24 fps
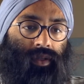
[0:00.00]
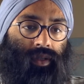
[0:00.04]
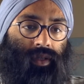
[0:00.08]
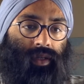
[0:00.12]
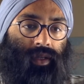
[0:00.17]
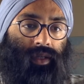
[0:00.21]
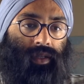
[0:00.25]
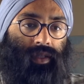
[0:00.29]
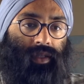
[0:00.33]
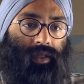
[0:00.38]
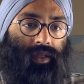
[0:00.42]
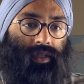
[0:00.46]

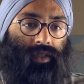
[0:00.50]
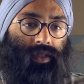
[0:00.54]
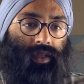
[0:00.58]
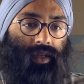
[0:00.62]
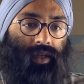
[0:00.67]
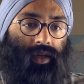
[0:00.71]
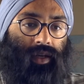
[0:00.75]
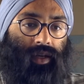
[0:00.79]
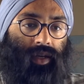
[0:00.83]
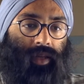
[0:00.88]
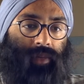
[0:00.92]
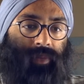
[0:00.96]
Ideas like
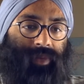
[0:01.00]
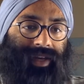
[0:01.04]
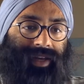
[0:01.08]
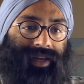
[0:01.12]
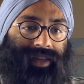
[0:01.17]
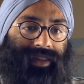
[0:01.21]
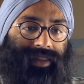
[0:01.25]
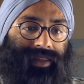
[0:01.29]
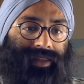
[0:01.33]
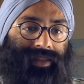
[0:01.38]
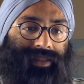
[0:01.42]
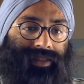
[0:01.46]

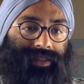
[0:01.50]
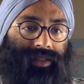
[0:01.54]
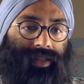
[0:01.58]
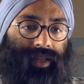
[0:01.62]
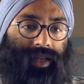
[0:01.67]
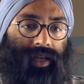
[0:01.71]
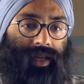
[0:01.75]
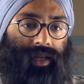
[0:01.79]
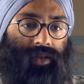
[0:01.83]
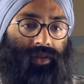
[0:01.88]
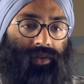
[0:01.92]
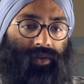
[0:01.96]
occupying this
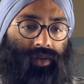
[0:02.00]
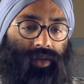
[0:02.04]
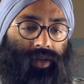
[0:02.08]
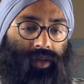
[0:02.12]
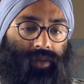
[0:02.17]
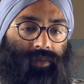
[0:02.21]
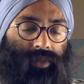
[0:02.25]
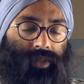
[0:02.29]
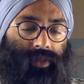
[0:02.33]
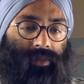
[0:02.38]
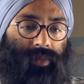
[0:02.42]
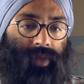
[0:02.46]
diagonal
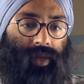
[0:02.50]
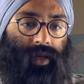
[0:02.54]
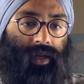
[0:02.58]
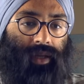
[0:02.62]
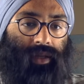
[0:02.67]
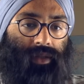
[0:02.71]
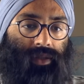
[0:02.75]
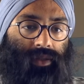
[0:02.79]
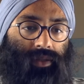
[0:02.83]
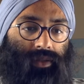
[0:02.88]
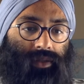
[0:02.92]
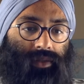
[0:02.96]
come to
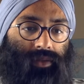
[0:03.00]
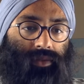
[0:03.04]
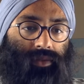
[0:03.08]
mind.